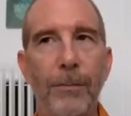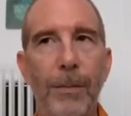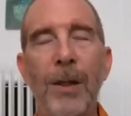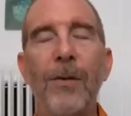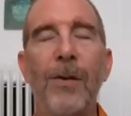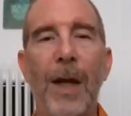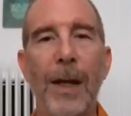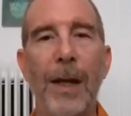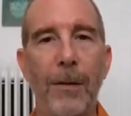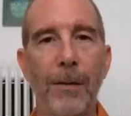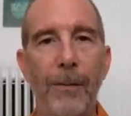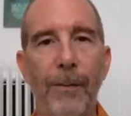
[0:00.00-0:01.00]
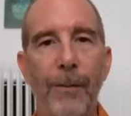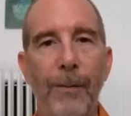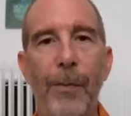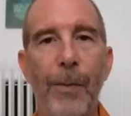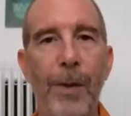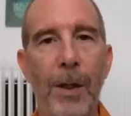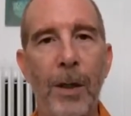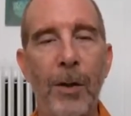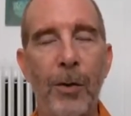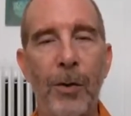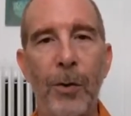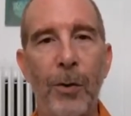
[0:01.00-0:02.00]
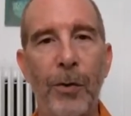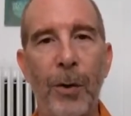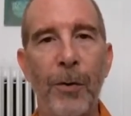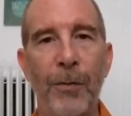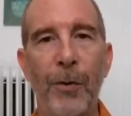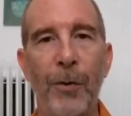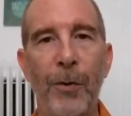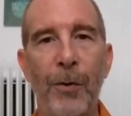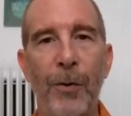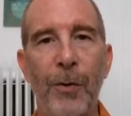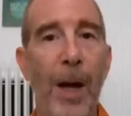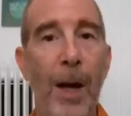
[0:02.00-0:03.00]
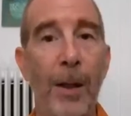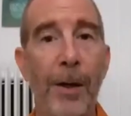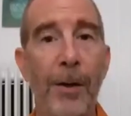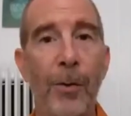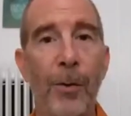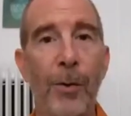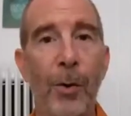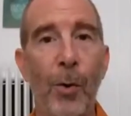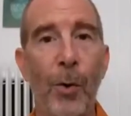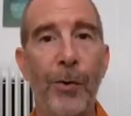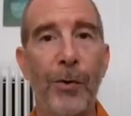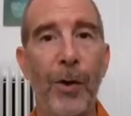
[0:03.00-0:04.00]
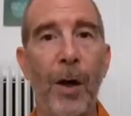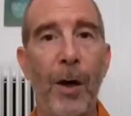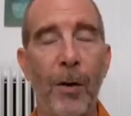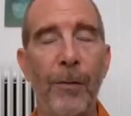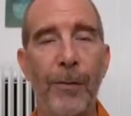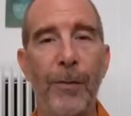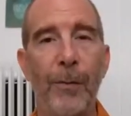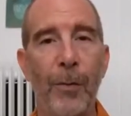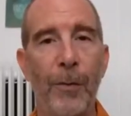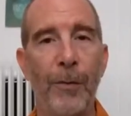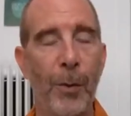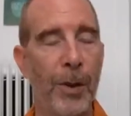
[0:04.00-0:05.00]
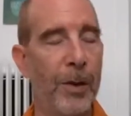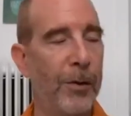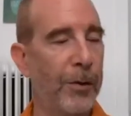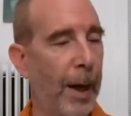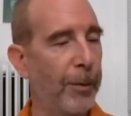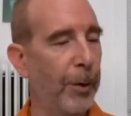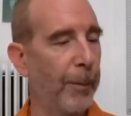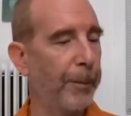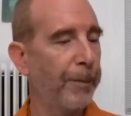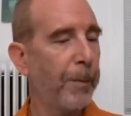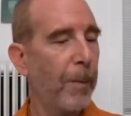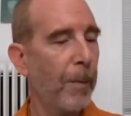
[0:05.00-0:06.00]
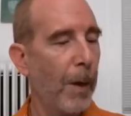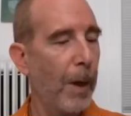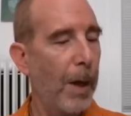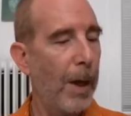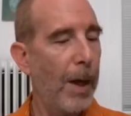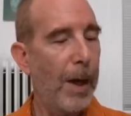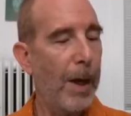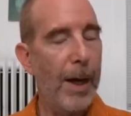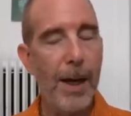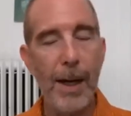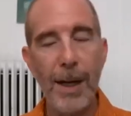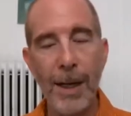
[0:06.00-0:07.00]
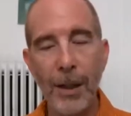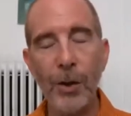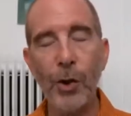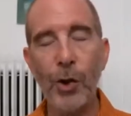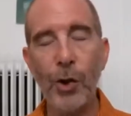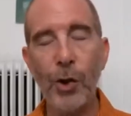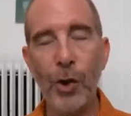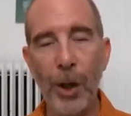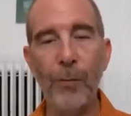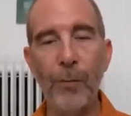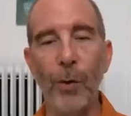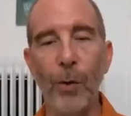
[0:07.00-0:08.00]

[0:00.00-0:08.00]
insight into some of the verses that we highlighted during the course of reviewing this chapter. In general,